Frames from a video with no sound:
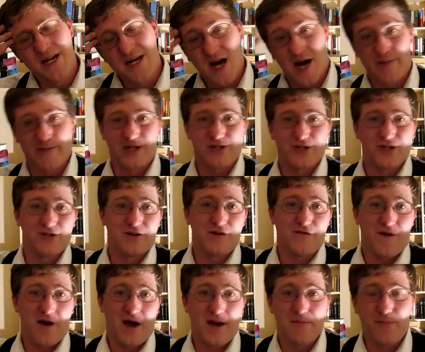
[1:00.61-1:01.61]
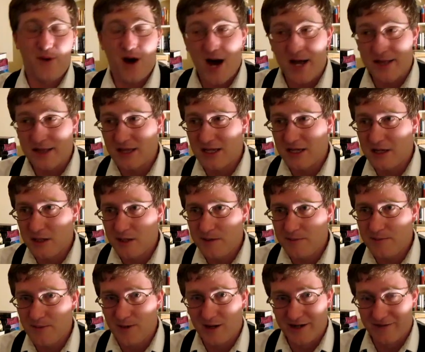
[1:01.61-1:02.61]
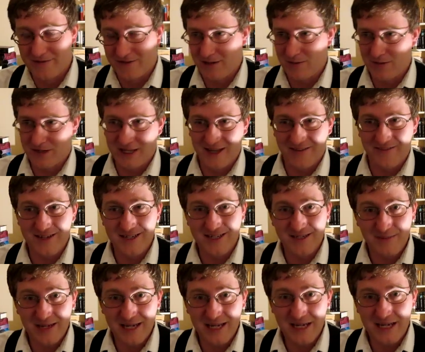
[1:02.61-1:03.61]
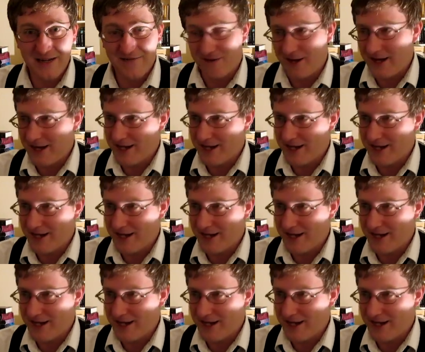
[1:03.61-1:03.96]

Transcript: I'm not sure if I bought them, if they were given to me, if I